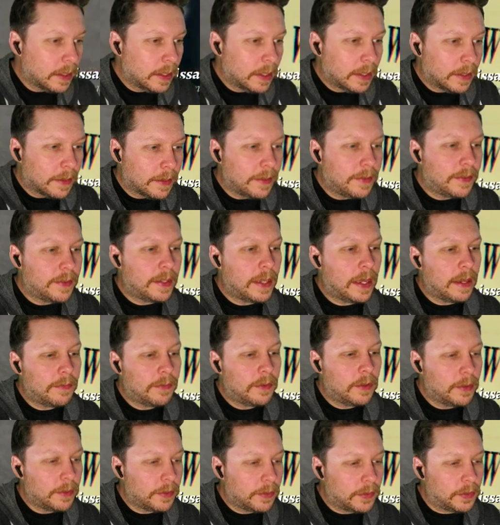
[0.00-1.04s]
This staff
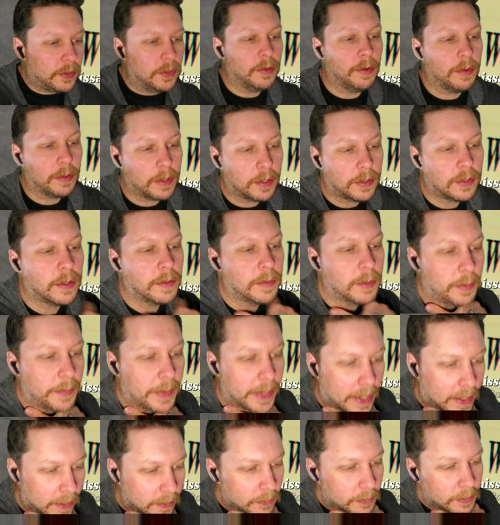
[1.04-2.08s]
notice too with the terminal
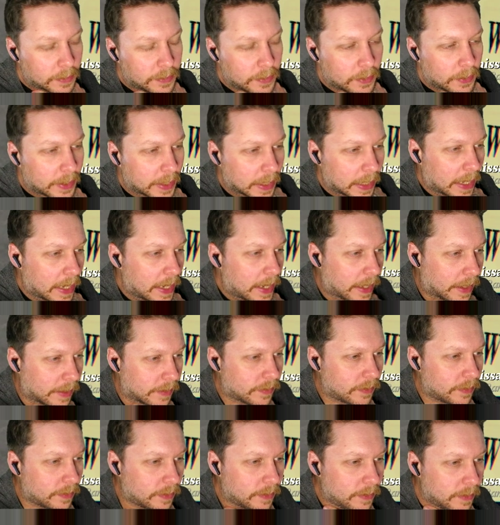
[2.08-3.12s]
password starting in
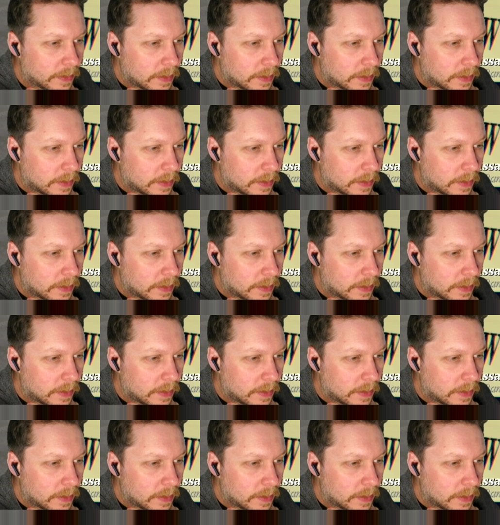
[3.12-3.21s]
S.